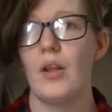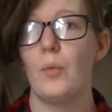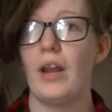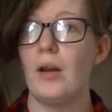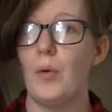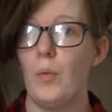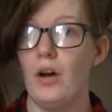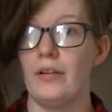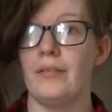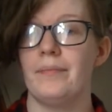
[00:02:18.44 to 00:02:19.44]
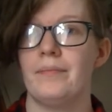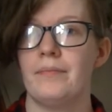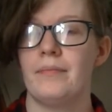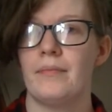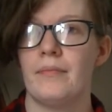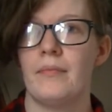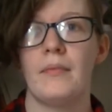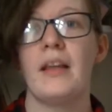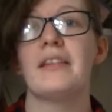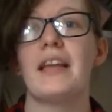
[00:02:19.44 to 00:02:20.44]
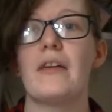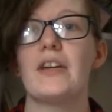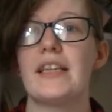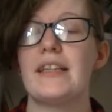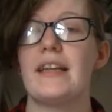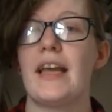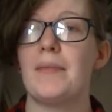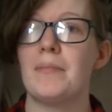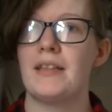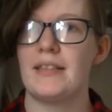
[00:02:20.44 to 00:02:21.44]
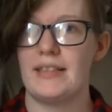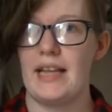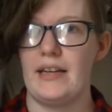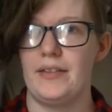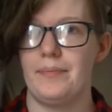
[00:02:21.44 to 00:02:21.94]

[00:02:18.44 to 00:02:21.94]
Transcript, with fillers: Way number one, character name said.